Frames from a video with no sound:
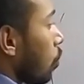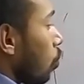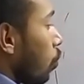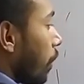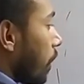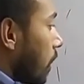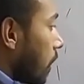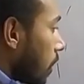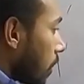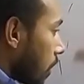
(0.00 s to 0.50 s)

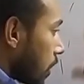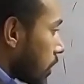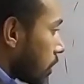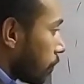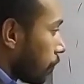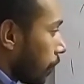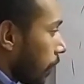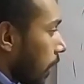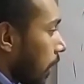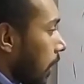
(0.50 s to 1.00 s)
within this
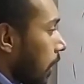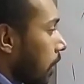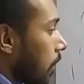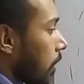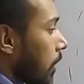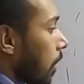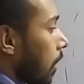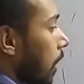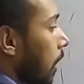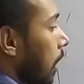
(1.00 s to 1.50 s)
field,
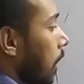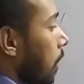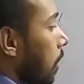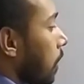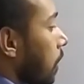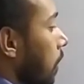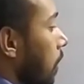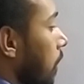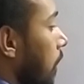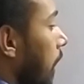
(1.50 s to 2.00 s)

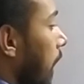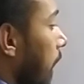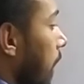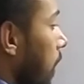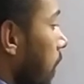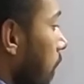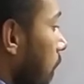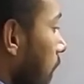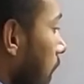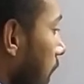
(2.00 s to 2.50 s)

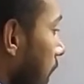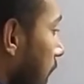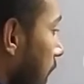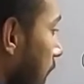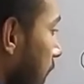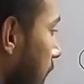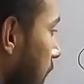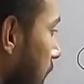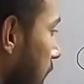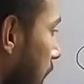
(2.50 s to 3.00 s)
then
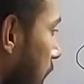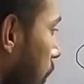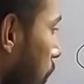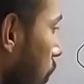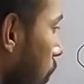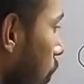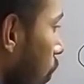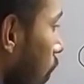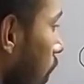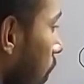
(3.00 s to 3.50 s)
this
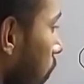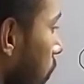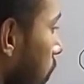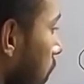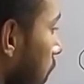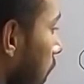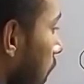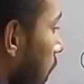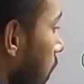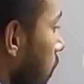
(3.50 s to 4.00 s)
q coulomb
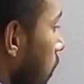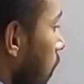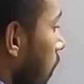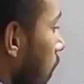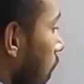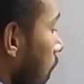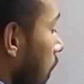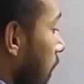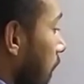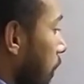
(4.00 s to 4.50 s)
charge
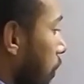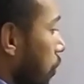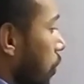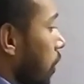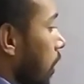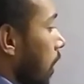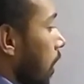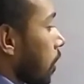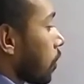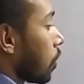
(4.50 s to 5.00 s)
or this
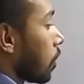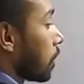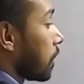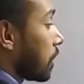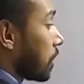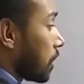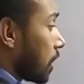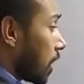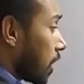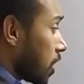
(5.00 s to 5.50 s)

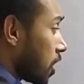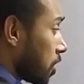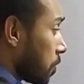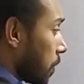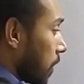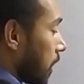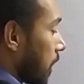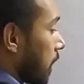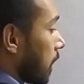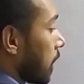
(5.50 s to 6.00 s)
charged
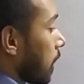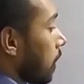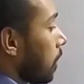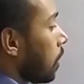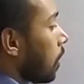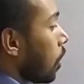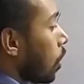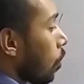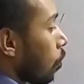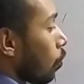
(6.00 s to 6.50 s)

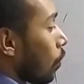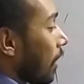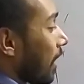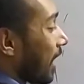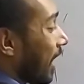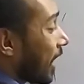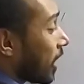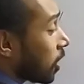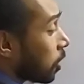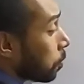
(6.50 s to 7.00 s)
particle will
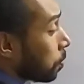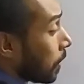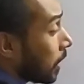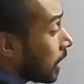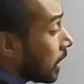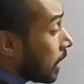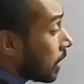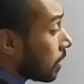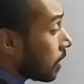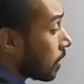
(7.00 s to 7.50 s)

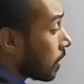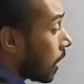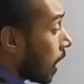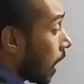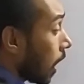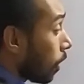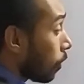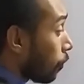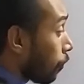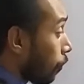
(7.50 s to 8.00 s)
experience
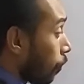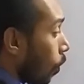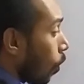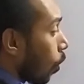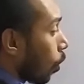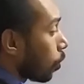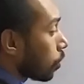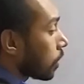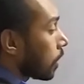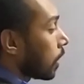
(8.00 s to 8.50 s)
a
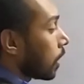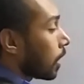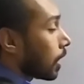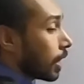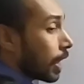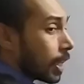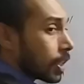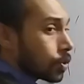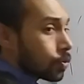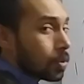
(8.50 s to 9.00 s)
force.
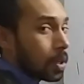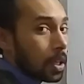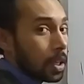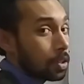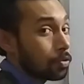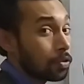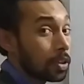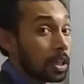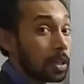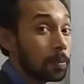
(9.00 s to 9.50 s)
That's why
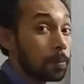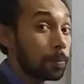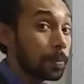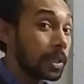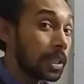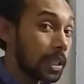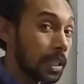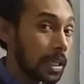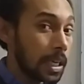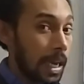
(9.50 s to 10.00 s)
it will
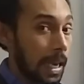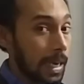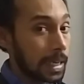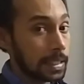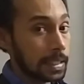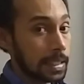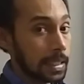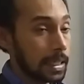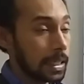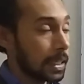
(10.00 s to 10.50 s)
be
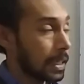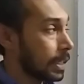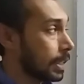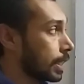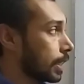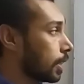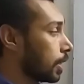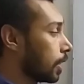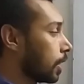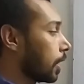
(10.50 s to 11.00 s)

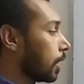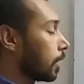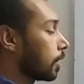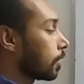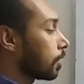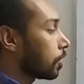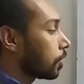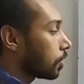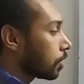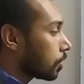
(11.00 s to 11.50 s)
accelerated.
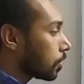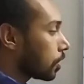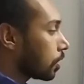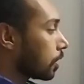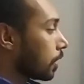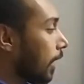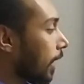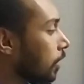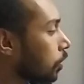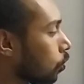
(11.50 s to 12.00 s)

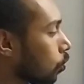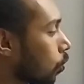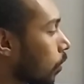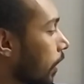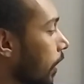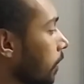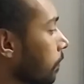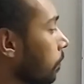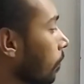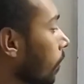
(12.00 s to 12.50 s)
That's
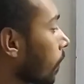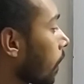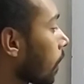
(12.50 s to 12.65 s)
why